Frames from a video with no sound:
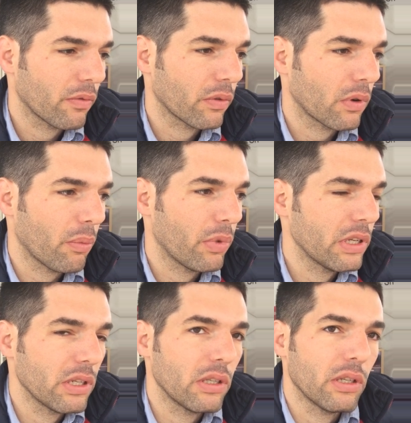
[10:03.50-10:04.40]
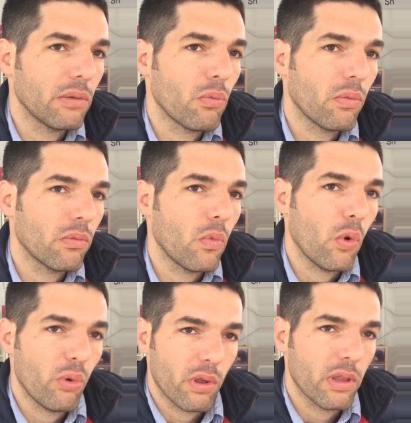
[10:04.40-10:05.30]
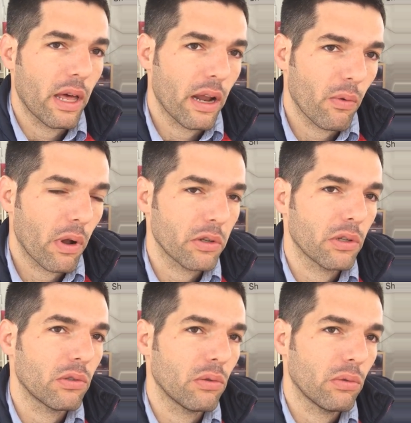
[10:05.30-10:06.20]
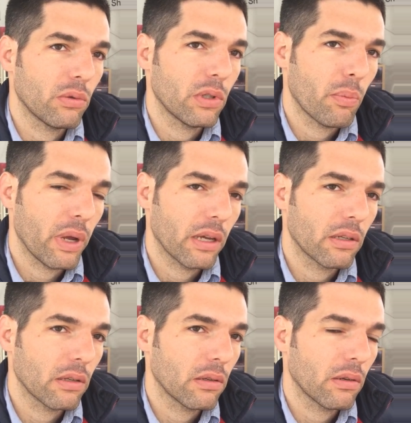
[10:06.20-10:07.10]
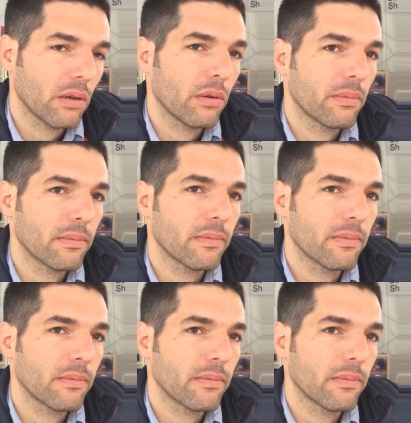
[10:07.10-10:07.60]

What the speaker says: of complicity mood that I wanted to depict, you know.